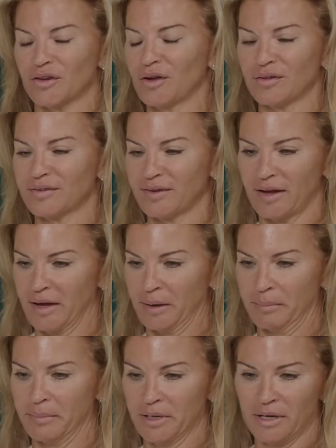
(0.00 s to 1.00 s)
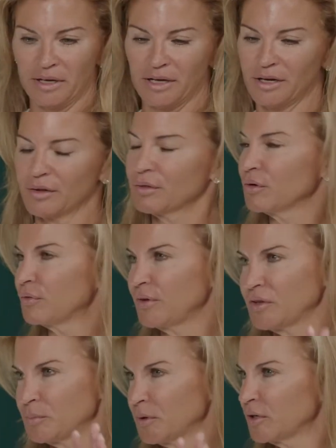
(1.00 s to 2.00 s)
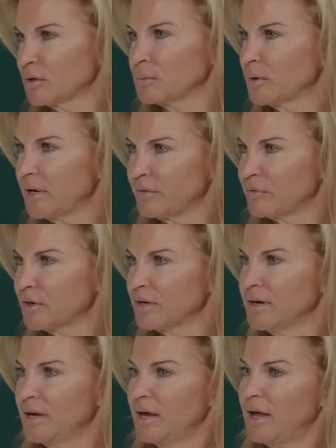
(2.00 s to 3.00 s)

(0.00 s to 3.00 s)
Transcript: all the time, through Facebook or whatever,